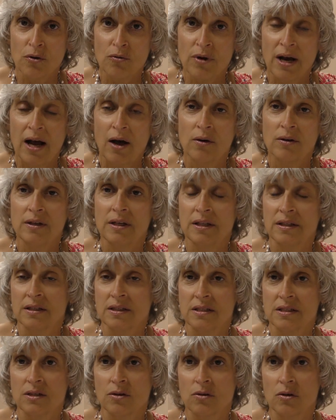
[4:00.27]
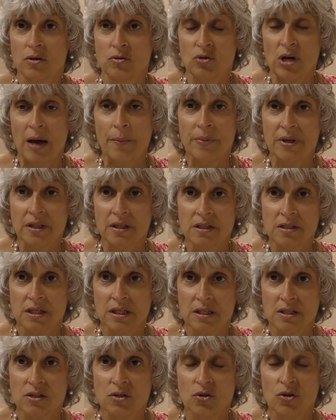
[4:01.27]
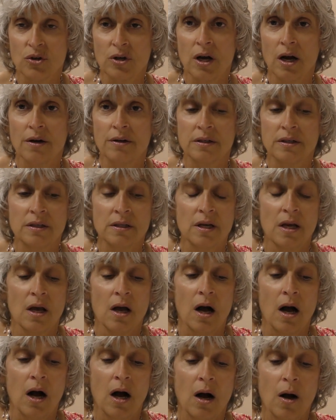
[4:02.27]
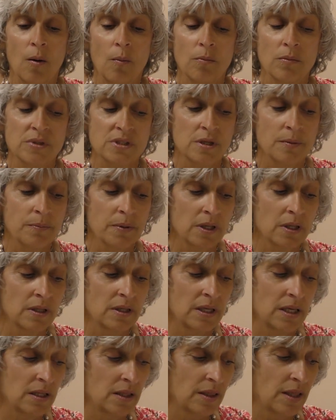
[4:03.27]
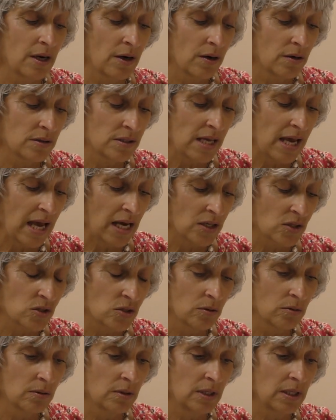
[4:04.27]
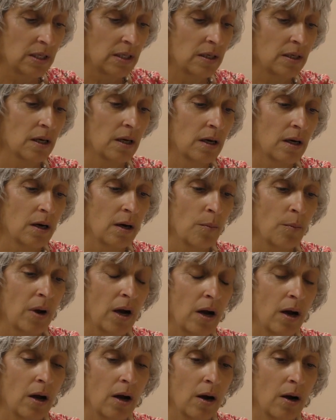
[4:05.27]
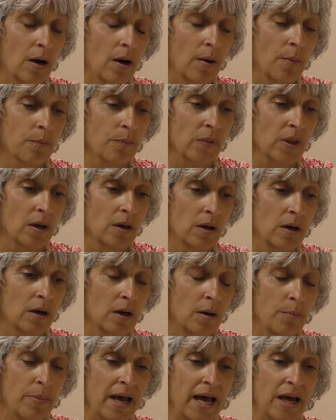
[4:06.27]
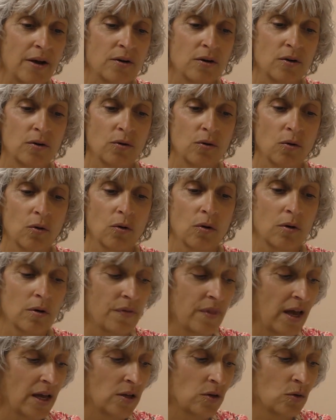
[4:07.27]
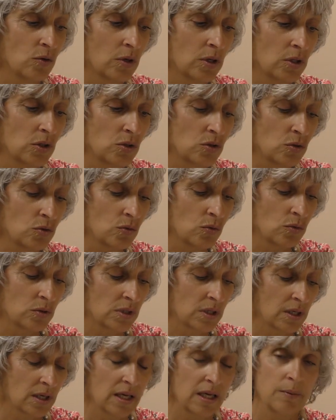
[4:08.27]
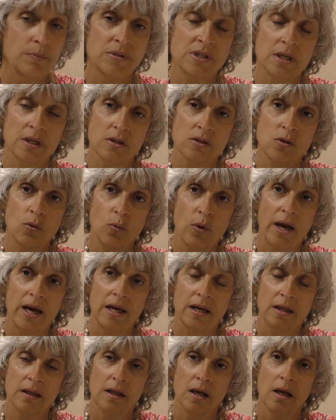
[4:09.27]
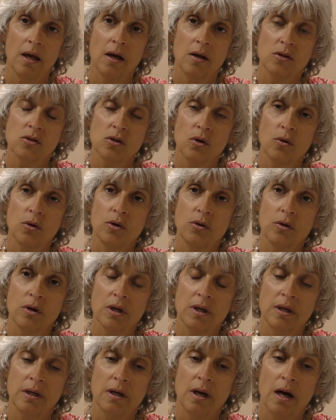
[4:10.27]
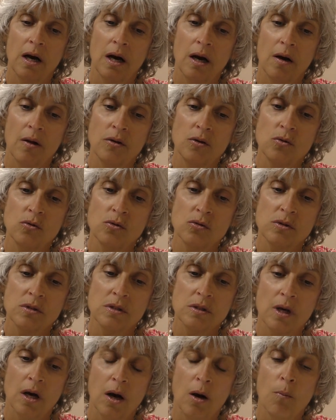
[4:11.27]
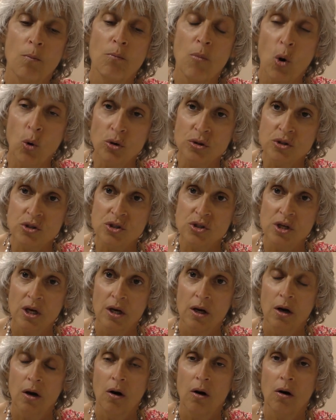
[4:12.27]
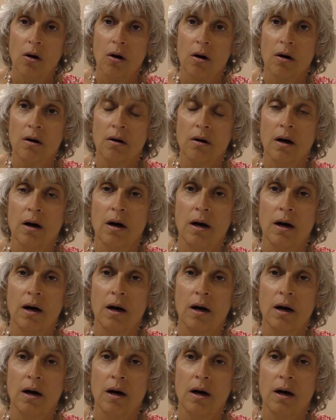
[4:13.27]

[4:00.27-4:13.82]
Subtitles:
around and the deer are dropping the ticks in your garden. Mm-hmm. Typically, there's actually a pattern or that you can do to keep ticks away. So you can use mulch or